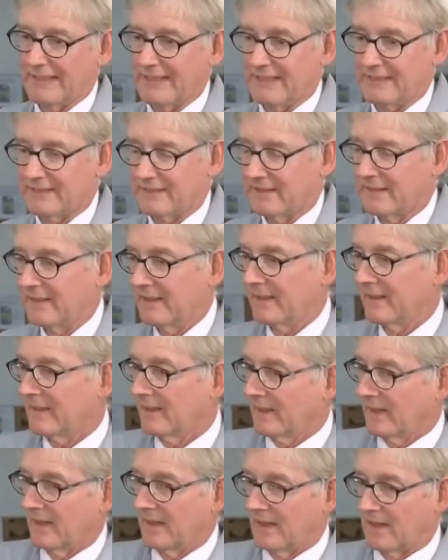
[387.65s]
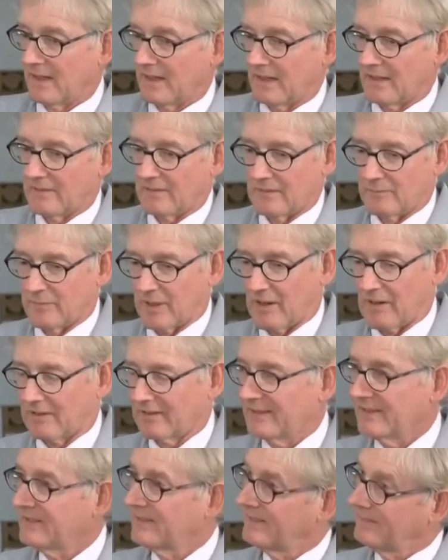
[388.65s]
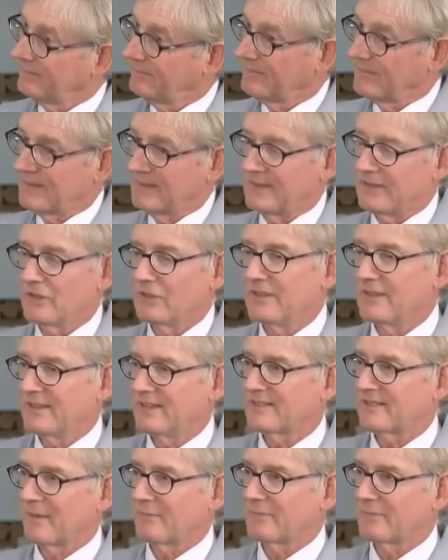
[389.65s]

wheat, barley, you'd need